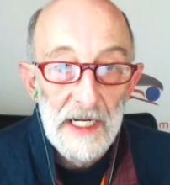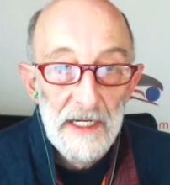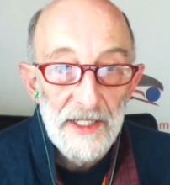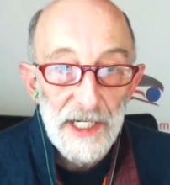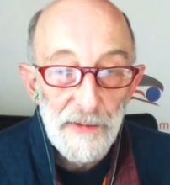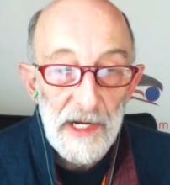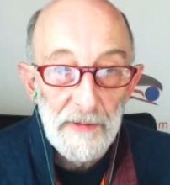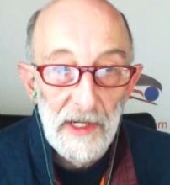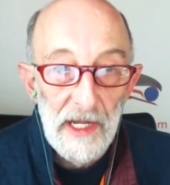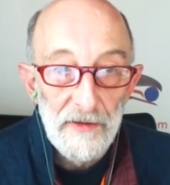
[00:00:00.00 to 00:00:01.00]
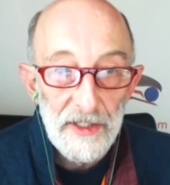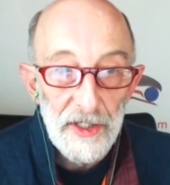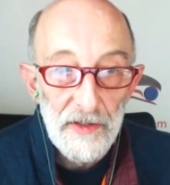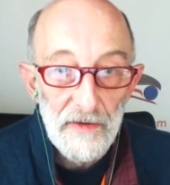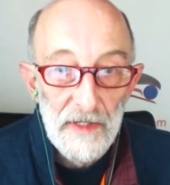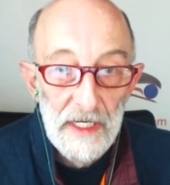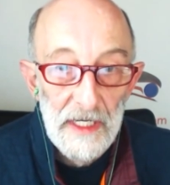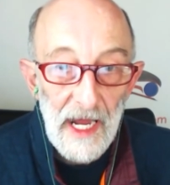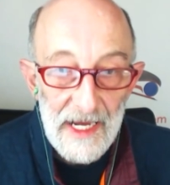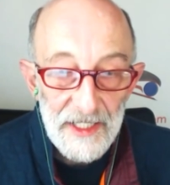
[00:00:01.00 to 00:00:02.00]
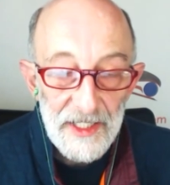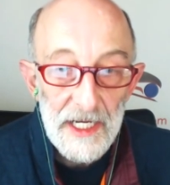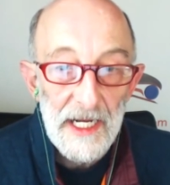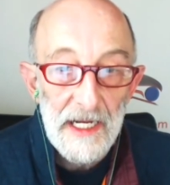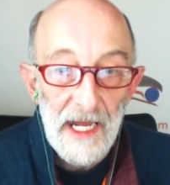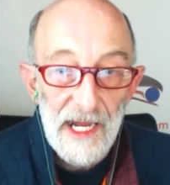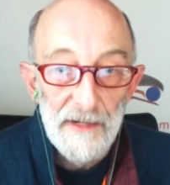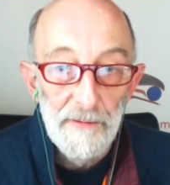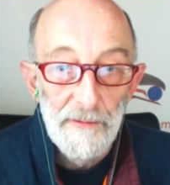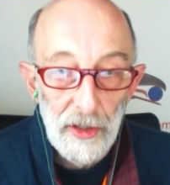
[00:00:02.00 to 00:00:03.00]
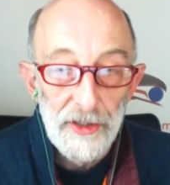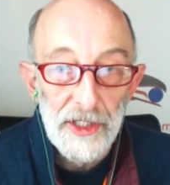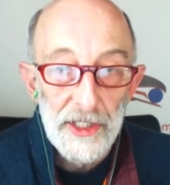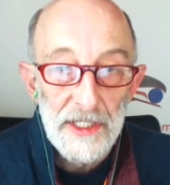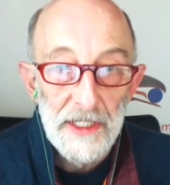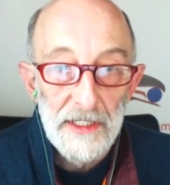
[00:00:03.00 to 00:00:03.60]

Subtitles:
send people out to assay and purchase